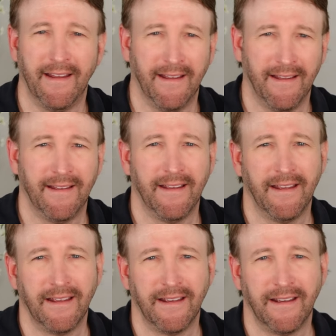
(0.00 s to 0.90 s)

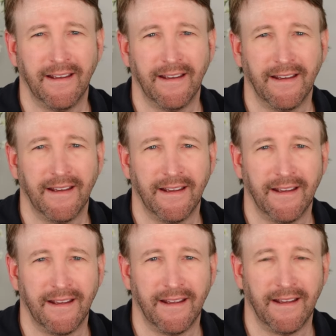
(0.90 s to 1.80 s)

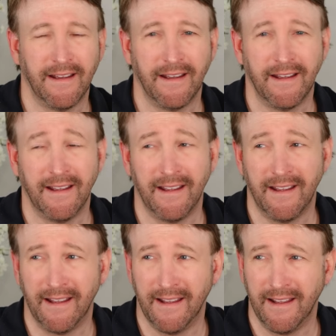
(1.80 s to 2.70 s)

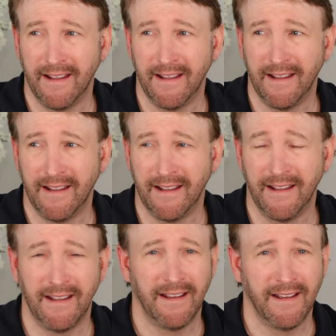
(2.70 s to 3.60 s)

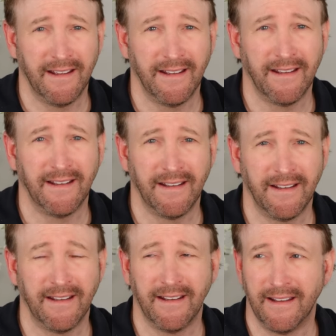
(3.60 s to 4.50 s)

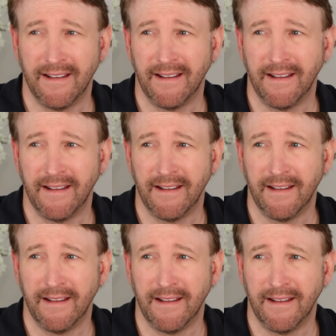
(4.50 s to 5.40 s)

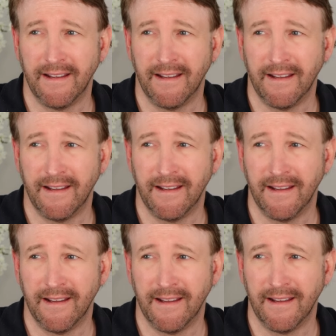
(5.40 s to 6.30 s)

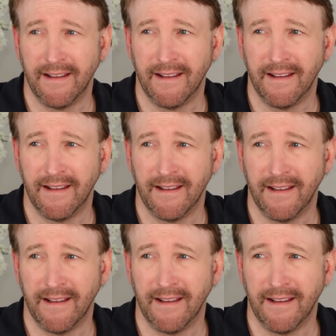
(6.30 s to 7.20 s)

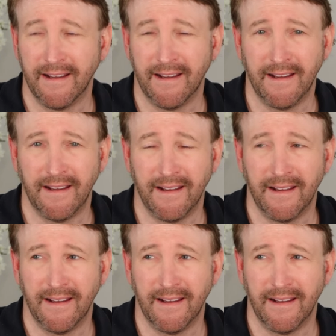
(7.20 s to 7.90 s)
This person isn't speaking.